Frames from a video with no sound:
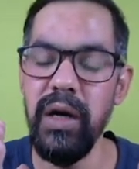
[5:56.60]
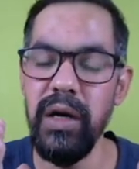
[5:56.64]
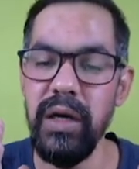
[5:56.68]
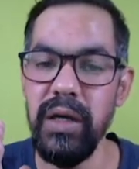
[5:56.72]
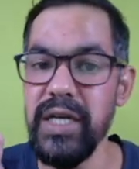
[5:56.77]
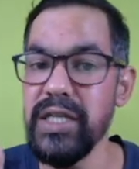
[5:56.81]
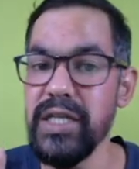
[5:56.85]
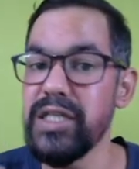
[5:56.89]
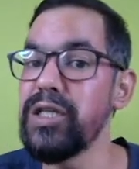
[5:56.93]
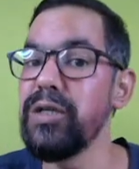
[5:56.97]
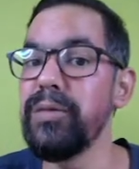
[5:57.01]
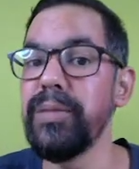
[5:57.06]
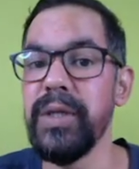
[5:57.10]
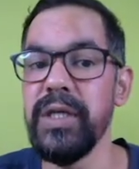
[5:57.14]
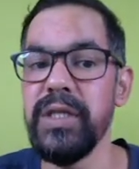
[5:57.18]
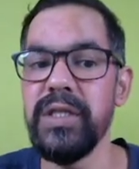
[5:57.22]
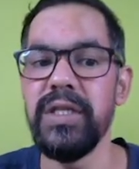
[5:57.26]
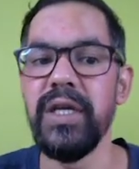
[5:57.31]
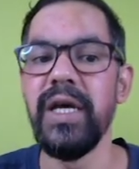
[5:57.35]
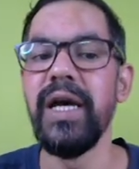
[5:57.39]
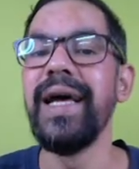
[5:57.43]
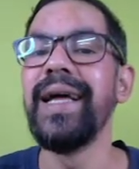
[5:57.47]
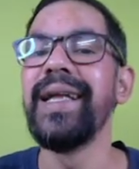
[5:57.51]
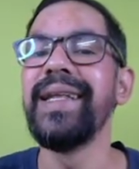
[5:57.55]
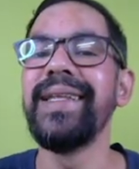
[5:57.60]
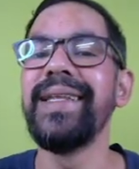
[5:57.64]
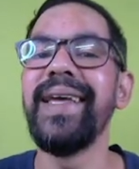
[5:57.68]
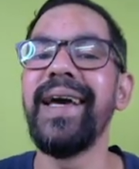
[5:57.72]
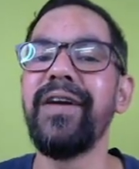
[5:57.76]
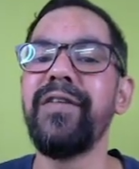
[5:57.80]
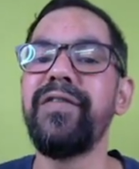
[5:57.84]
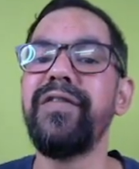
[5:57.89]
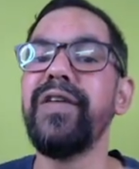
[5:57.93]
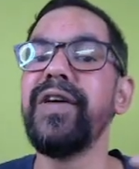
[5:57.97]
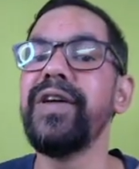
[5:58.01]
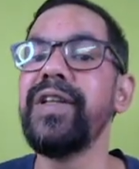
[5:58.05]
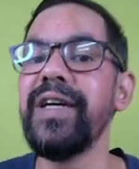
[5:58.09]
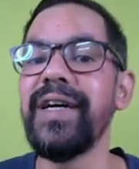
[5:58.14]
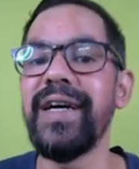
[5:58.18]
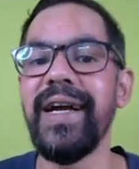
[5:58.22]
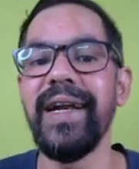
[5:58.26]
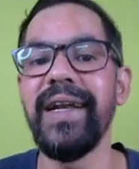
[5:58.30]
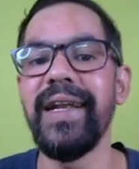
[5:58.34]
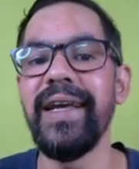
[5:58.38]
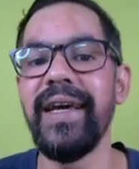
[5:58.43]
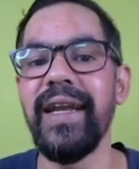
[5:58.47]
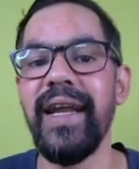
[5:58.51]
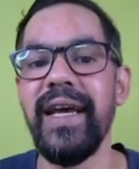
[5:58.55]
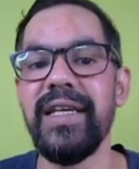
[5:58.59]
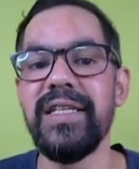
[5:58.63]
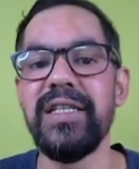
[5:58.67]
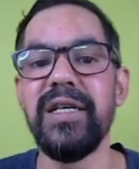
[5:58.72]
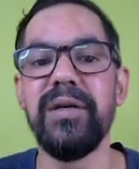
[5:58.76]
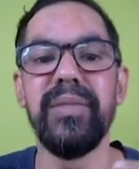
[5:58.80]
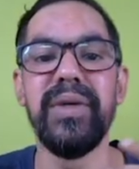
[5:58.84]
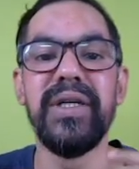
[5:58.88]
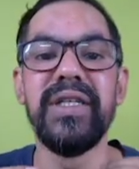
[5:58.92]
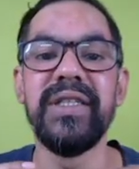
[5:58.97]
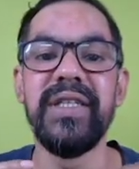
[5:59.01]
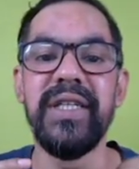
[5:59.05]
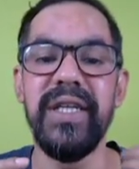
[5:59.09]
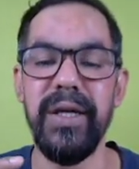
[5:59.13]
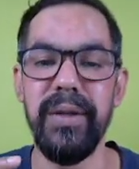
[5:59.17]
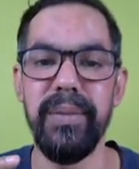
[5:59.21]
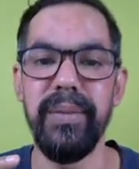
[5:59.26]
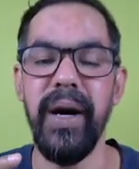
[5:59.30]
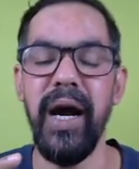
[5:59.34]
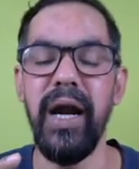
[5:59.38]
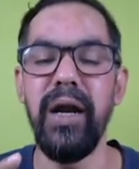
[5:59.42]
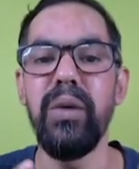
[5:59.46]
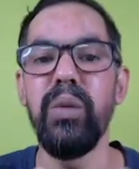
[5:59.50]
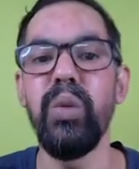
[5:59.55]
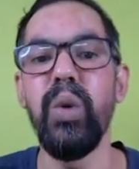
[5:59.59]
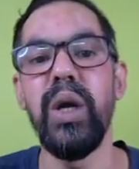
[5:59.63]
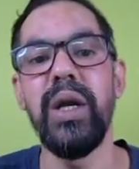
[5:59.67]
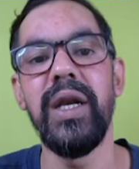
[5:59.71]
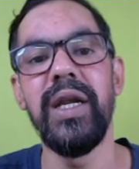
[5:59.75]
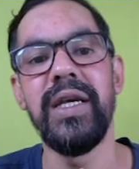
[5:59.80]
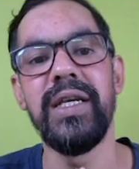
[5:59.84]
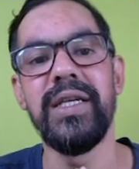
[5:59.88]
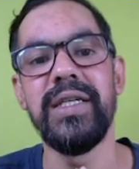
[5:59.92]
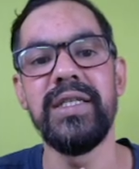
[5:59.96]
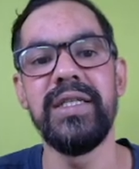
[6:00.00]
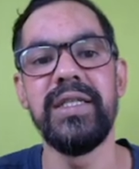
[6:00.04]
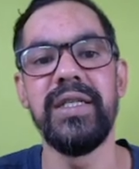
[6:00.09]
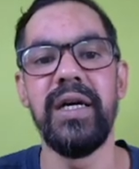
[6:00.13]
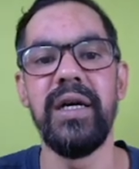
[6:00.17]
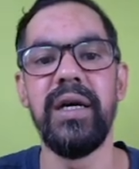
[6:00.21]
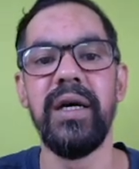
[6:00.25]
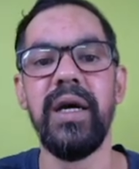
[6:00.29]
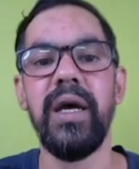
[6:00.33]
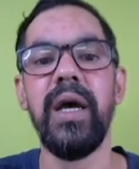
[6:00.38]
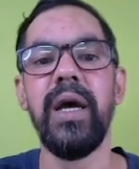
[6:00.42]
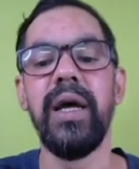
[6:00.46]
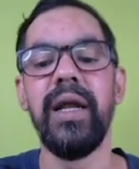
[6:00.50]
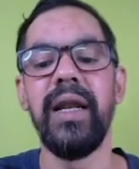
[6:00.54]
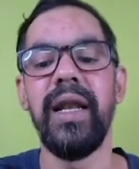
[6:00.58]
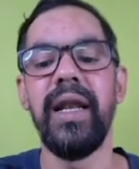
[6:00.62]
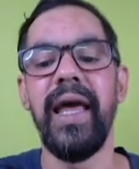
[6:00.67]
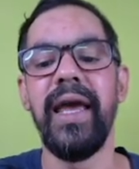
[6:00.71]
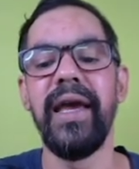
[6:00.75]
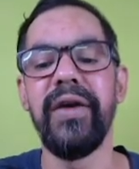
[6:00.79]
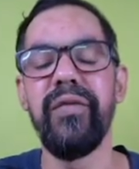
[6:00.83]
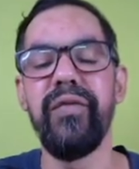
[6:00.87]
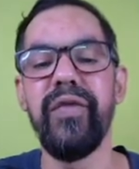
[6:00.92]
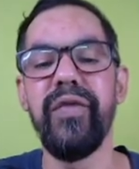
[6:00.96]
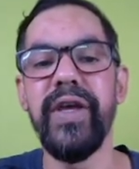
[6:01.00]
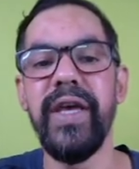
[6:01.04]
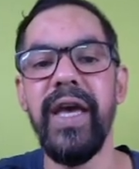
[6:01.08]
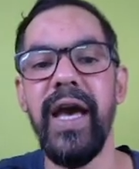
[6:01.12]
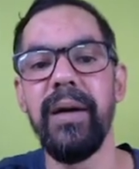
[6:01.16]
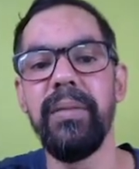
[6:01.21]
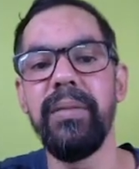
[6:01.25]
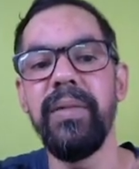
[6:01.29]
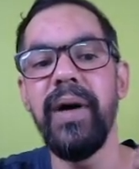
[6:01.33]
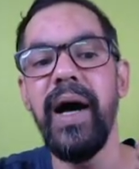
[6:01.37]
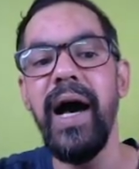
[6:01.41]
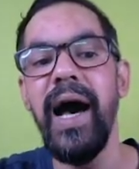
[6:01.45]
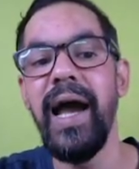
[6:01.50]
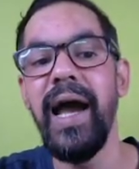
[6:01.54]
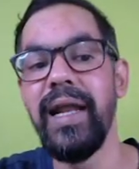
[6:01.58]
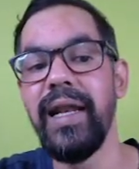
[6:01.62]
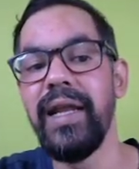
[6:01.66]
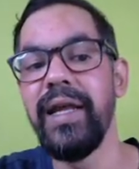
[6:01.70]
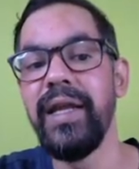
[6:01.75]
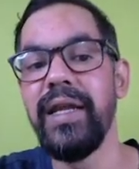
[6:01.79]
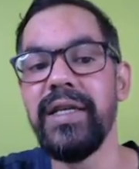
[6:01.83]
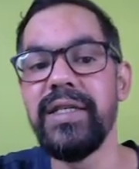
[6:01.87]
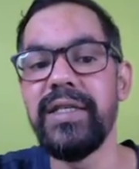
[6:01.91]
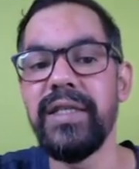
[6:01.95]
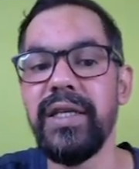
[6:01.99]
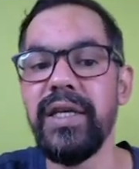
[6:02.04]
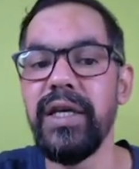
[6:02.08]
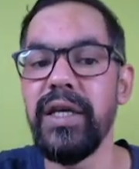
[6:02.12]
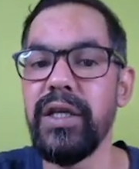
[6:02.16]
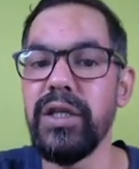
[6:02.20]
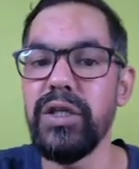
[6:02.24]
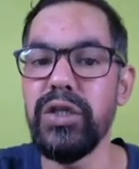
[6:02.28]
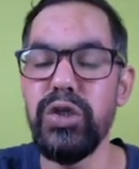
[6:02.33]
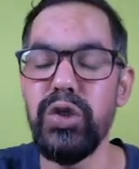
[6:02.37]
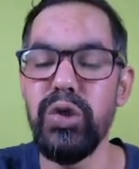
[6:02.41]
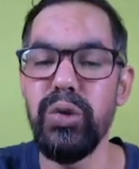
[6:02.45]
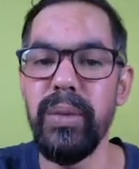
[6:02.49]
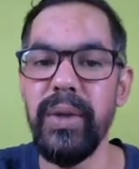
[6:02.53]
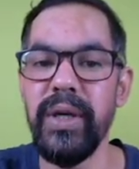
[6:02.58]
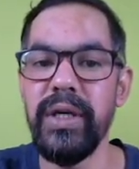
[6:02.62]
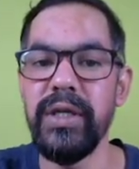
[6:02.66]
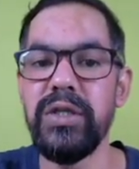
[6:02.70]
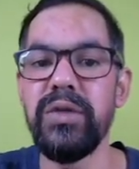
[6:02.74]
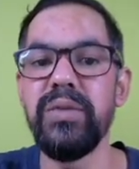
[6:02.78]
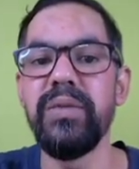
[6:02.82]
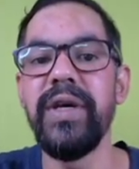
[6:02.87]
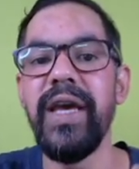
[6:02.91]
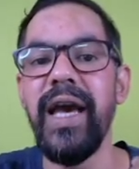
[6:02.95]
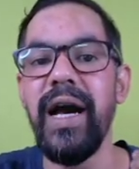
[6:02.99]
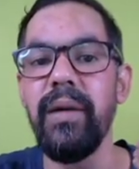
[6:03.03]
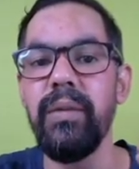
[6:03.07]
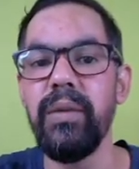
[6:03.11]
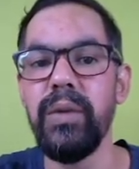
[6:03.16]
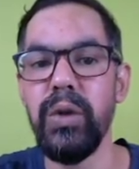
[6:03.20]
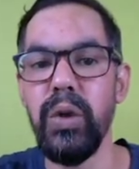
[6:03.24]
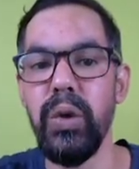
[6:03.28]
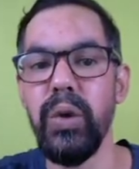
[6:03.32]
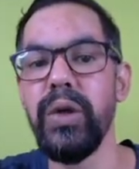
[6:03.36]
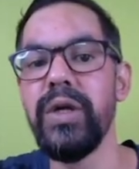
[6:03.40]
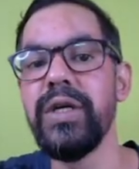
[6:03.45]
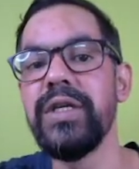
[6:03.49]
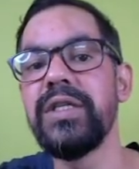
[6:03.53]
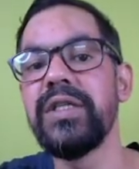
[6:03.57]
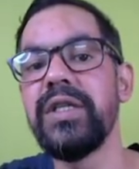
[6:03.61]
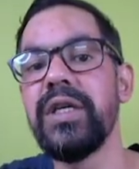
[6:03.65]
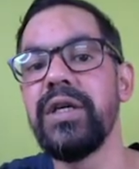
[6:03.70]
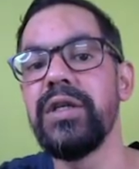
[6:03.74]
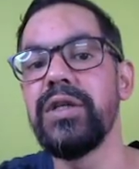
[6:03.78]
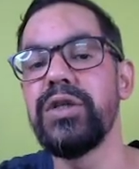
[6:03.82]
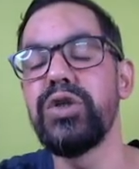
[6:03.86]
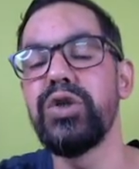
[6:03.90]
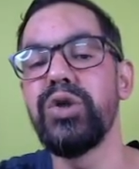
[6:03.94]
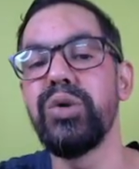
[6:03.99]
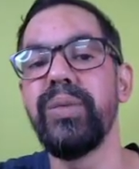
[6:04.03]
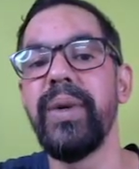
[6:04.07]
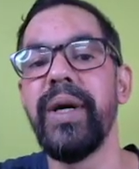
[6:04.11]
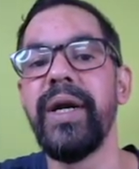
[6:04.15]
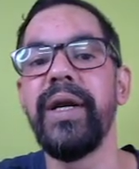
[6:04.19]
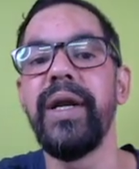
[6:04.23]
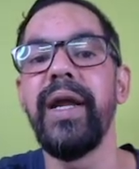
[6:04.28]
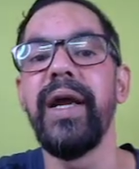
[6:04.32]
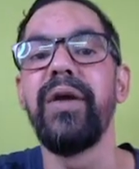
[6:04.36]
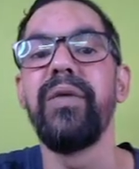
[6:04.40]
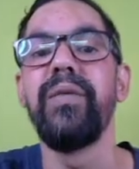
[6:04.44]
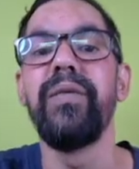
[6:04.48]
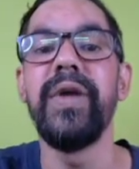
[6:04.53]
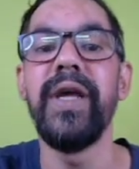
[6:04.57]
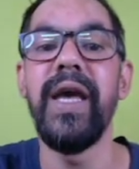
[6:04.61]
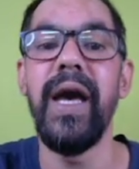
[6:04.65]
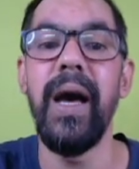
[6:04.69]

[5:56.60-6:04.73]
customers, they are further categorized among three part. One is like we have highly risky instruments, we have low risk instrument, and we